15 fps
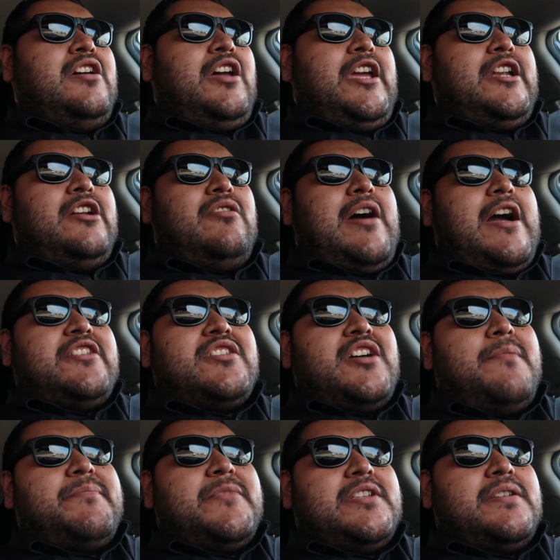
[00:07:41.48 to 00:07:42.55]
You know, I
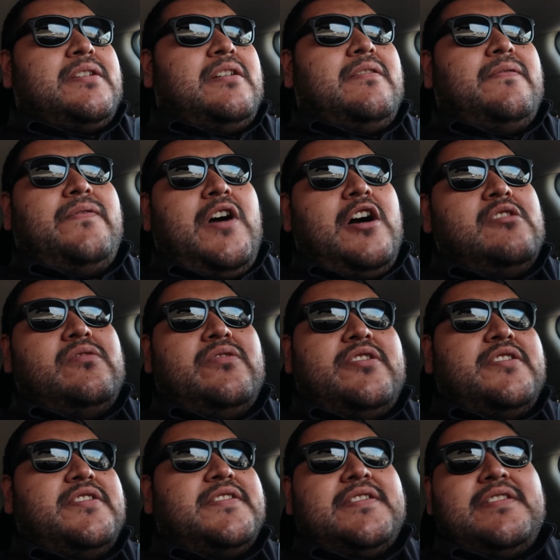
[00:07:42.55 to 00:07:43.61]
jumped
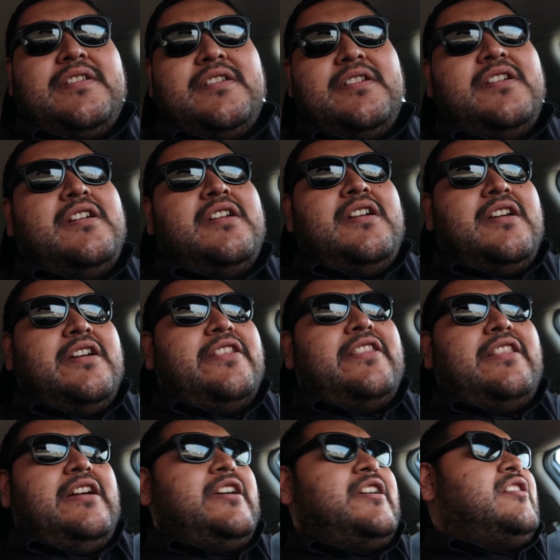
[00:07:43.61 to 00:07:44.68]
followers
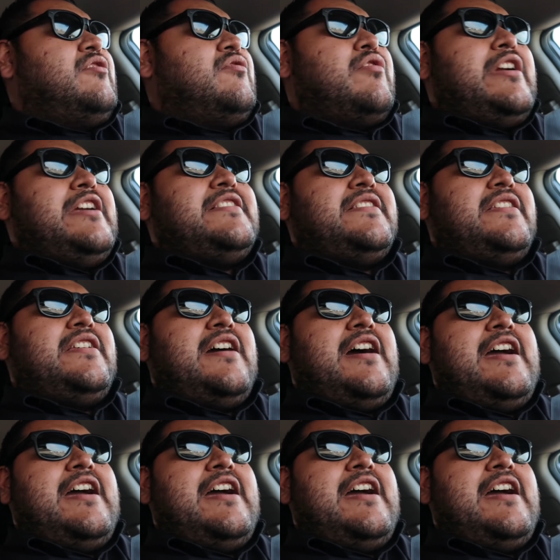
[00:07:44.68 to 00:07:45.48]
like crazy.